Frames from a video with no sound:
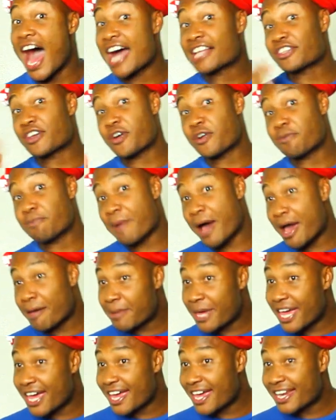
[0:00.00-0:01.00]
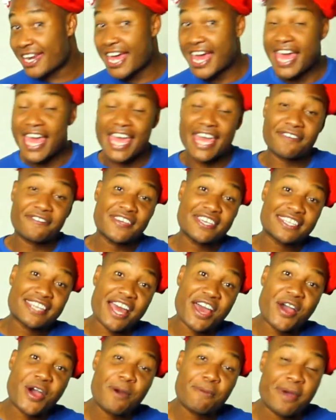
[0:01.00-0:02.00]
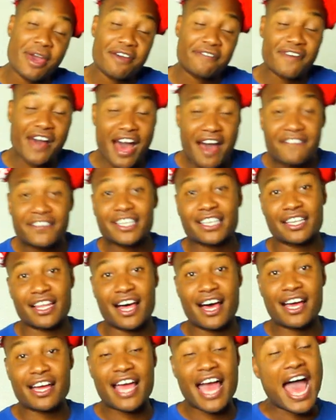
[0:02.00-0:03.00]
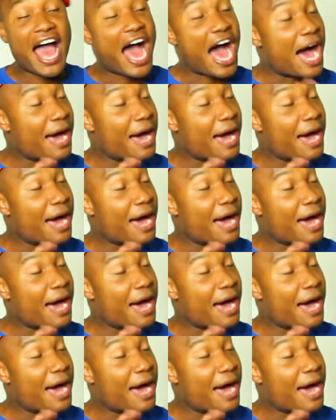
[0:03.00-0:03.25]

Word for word: I told my man, if he's not home at five o'clock,